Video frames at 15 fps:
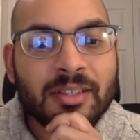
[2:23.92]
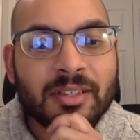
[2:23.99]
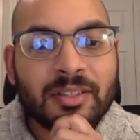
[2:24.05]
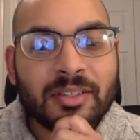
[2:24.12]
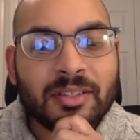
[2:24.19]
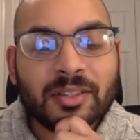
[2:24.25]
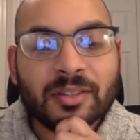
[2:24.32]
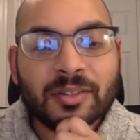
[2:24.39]

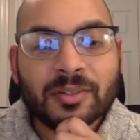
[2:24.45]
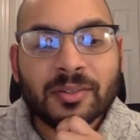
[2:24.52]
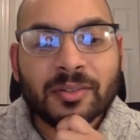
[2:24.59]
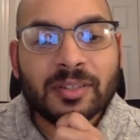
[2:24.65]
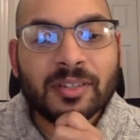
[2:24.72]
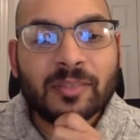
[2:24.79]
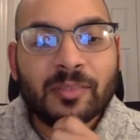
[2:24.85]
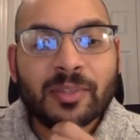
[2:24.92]
So
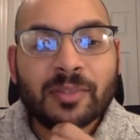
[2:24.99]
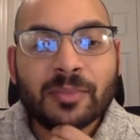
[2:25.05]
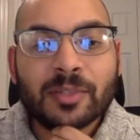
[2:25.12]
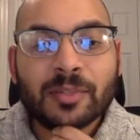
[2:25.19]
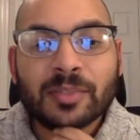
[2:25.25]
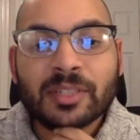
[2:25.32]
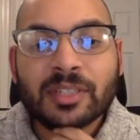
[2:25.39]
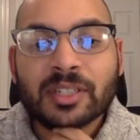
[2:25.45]
give me a
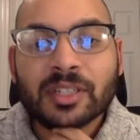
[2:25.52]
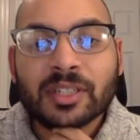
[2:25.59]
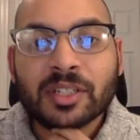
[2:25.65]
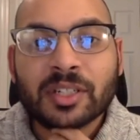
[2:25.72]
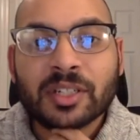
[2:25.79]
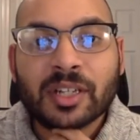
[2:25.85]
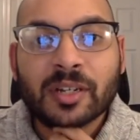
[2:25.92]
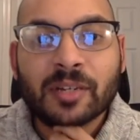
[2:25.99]
moment to
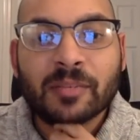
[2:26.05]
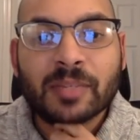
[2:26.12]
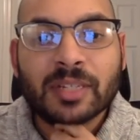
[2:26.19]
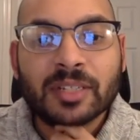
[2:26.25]
share my